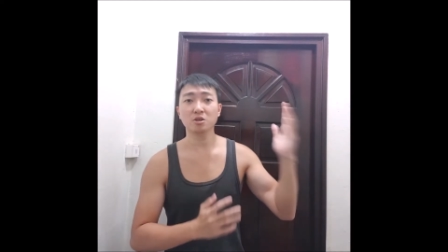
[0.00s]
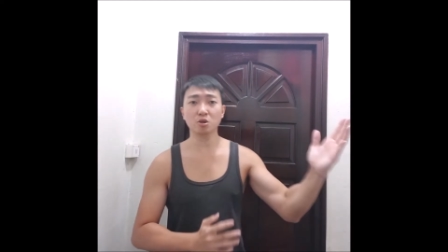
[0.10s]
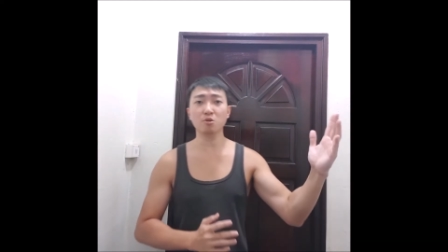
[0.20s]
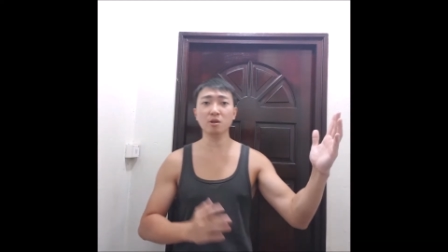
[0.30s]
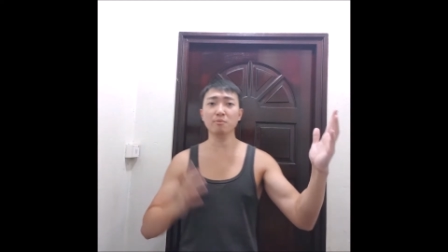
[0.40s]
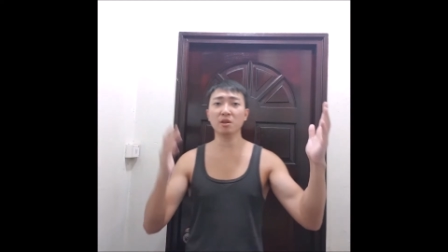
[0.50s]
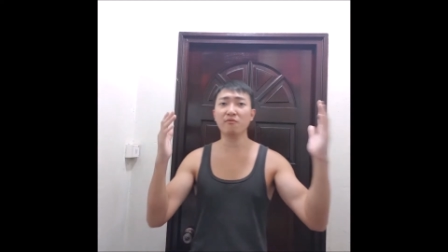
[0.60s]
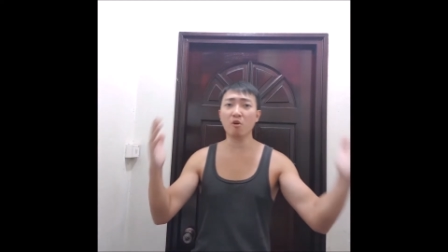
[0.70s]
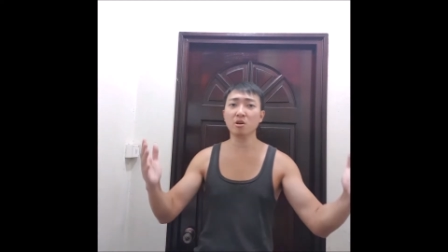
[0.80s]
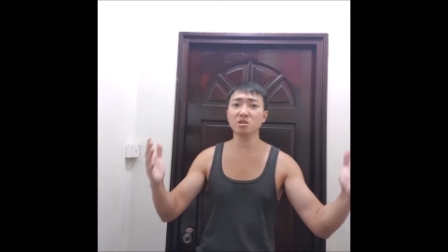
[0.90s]
So you want to put the
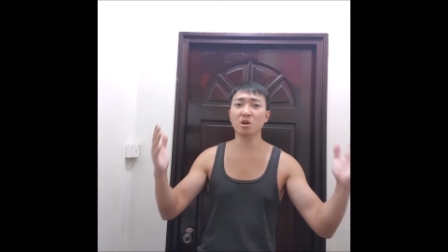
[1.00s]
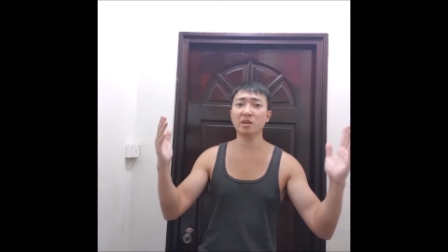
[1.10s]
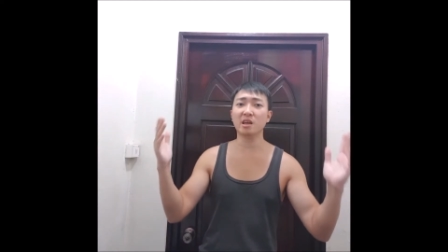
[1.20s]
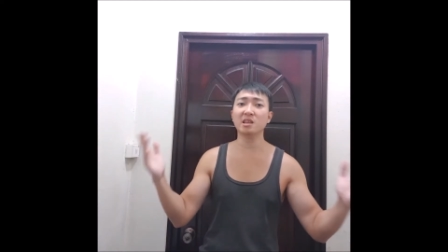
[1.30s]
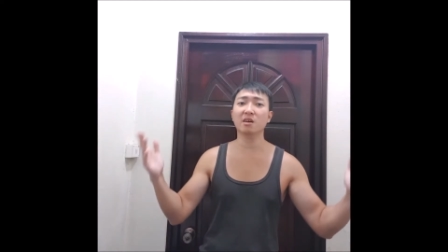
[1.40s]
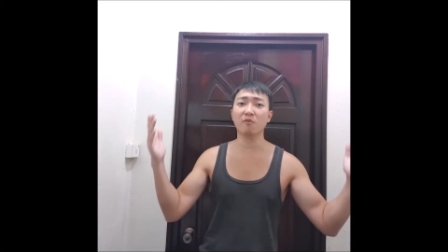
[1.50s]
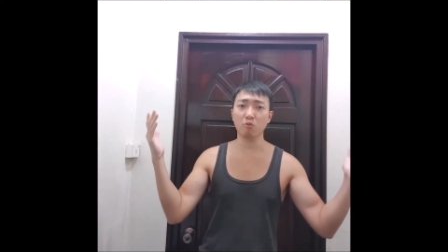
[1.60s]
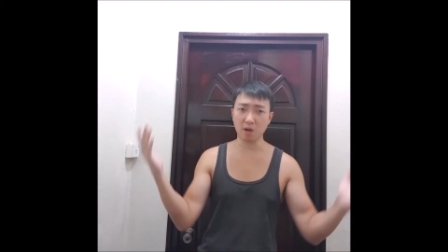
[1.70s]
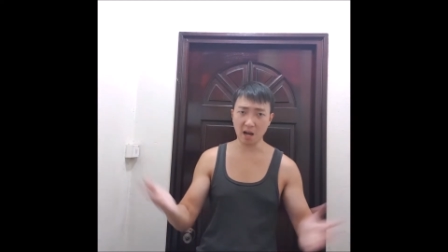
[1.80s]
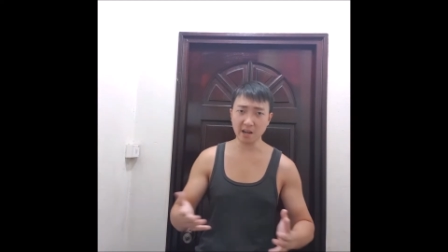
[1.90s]
focus on
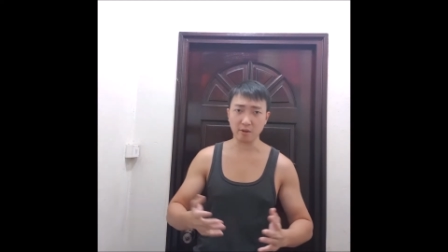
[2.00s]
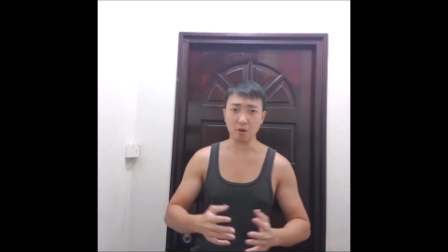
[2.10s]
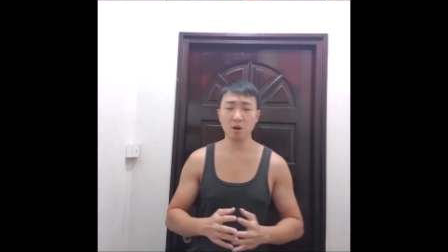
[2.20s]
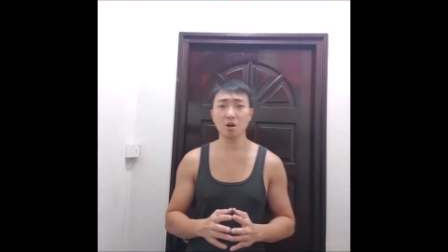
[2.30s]
interval cardio.